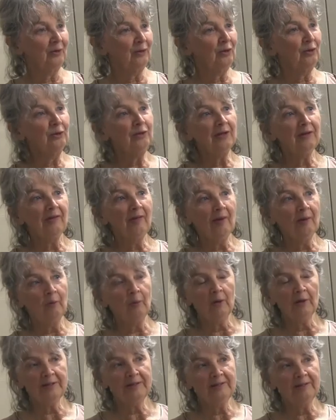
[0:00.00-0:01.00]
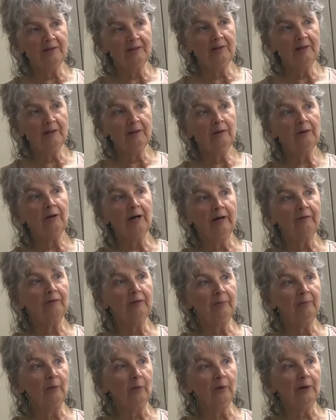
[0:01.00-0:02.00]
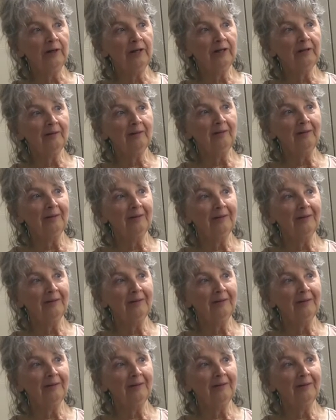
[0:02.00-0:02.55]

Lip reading: You do that once a year or every morning?